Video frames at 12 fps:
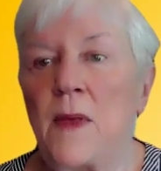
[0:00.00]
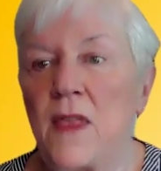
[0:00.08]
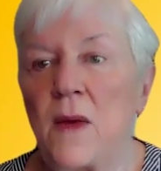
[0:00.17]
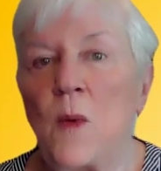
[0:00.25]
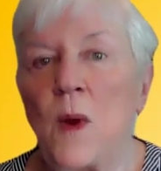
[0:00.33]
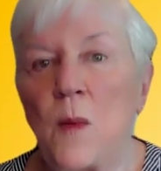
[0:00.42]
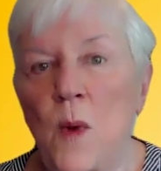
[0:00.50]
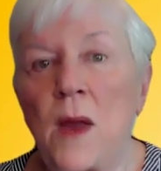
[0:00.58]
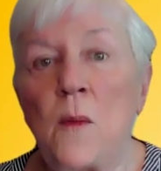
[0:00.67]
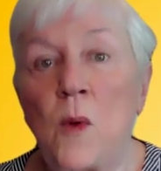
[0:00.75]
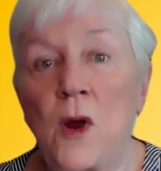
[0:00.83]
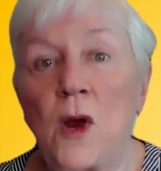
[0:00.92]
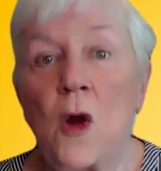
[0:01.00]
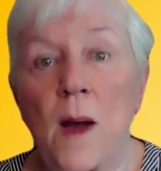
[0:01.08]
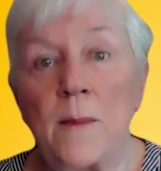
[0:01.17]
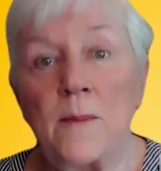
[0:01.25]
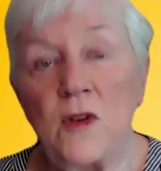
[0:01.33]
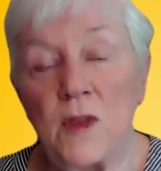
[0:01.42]
And then when we would go
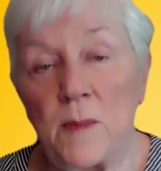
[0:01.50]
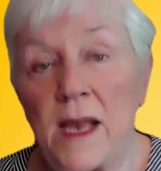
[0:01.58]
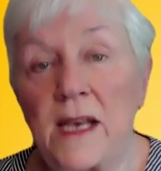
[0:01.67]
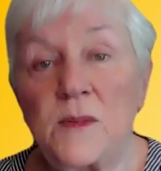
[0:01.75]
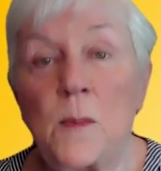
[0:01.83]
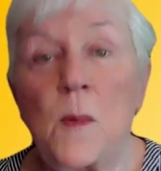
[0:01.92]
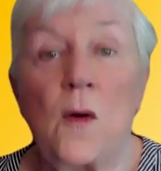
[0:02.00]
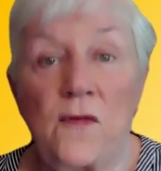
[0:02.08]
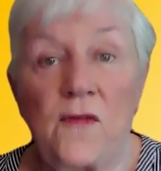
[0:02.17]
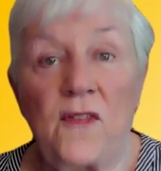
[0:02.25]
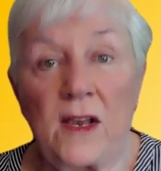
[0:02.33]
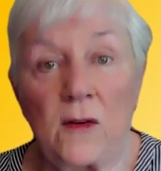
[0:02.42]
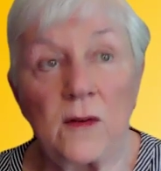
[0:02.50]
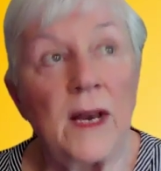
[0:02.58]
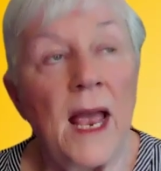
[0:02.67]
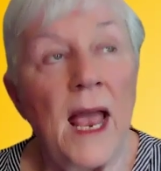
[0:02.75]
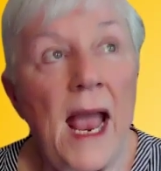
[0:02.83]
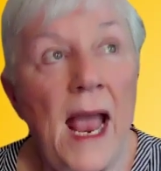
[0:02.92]
up to the baseball field
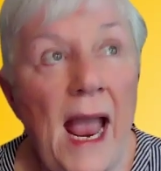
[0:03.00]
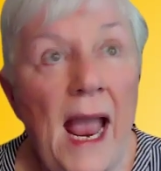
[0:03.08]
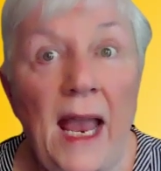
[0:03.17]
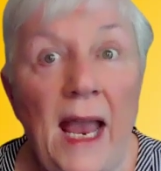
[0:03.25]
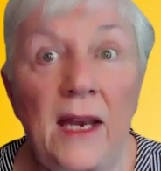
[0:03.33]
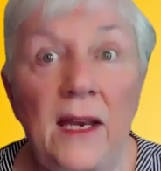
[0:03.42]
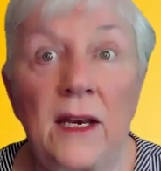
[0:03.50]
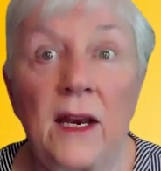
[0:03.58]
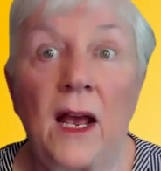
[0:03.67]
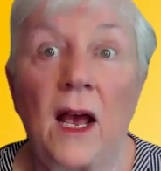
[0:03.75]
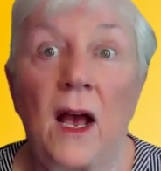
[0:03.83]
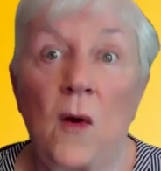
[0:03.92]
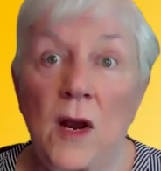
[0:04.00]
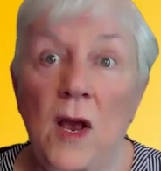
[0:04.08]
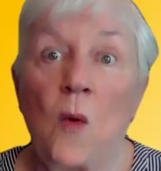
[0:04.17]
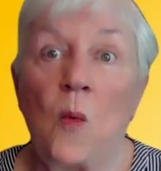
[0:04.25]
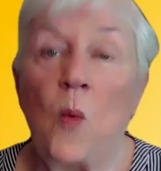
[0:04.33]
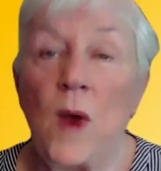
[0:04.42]
and on
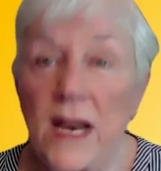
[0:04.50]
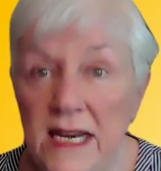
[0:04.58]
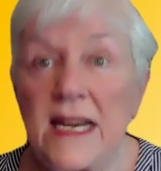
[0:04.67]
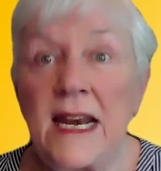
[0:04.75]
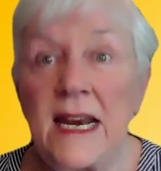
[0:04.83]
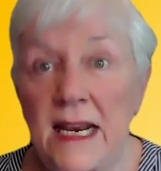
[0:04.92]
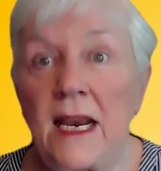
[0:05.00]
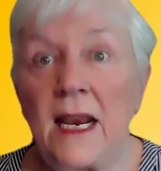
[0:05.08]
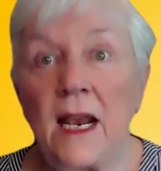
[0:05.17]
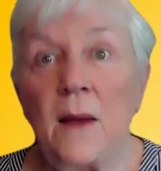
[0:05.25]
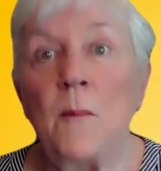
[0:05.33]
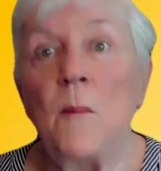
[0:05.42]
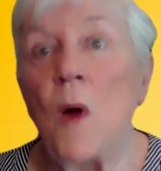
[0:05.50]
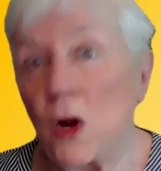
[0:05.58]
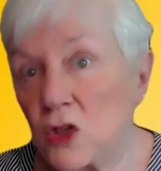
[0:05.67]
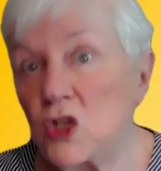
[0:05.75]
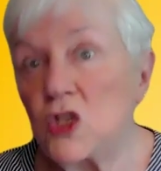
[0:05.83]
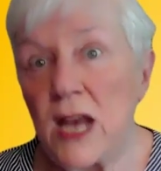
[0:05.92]
a windy
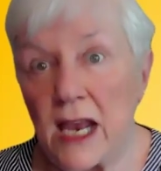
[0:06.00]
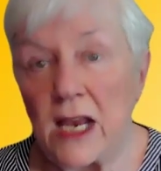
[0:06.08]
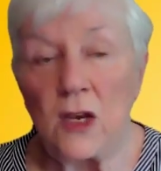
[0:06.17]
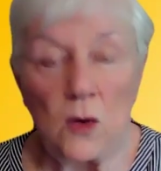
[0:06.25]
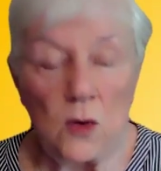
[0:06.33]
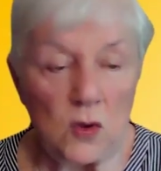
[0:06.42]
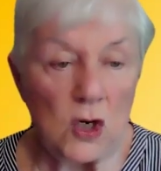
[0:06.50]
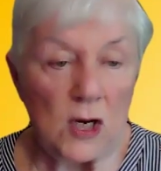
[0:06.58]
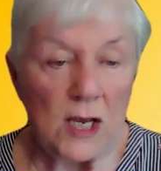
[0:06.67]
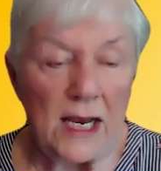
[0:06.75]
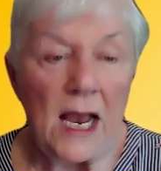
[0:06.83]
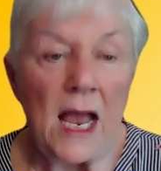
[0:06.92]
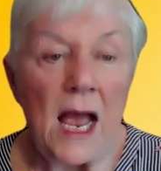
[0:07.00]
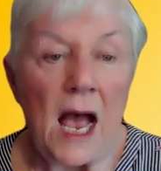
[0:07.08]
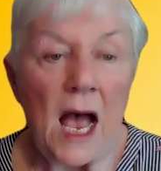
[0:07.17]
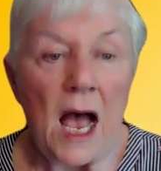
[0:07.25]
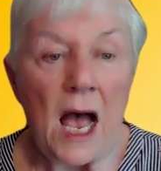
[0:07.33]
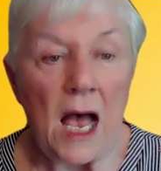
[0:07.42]
March day usually,
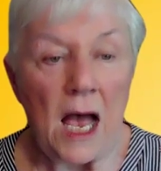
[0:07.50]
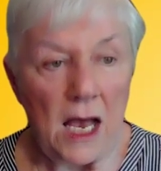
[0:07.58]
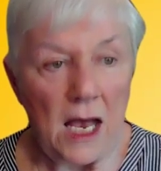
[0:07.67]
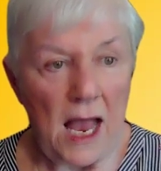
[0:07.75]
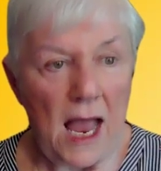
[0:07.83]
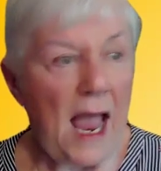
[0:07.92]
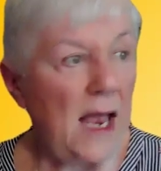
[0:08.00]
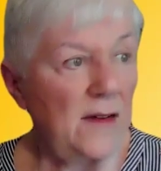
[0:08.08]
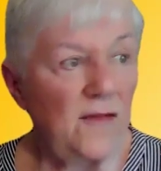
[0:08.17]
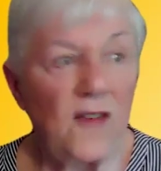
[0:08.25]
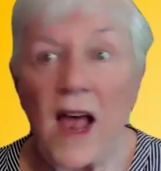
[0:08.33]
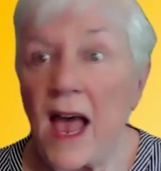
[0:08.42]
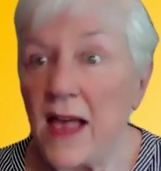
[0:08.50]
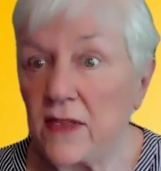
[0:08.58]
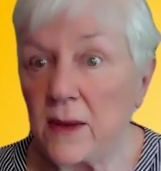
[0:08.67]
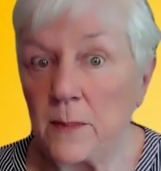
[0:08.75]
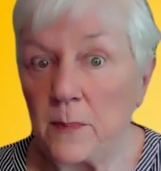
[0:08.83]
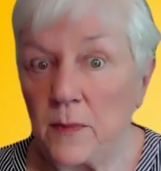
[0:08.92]
and fly
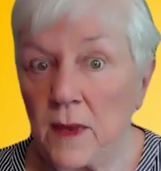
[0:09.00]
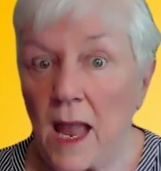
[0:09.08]
them